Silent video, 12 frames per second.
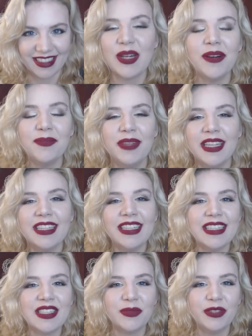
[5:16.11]
So,
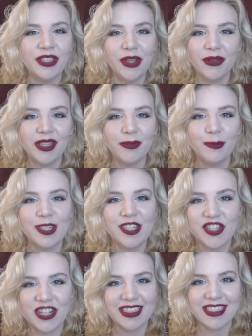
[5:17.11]
Amelia's reunion
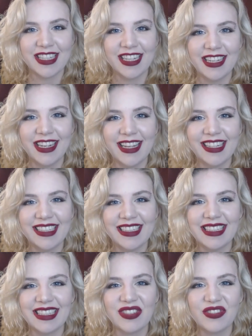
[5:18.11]
with Justin
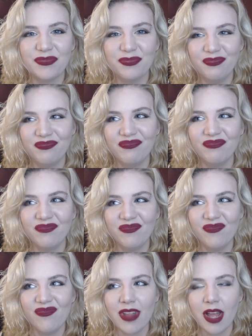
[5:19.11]
is
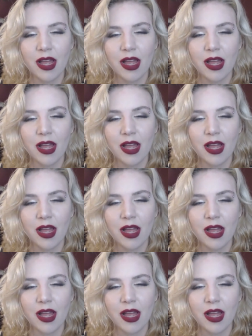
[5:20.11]
mm,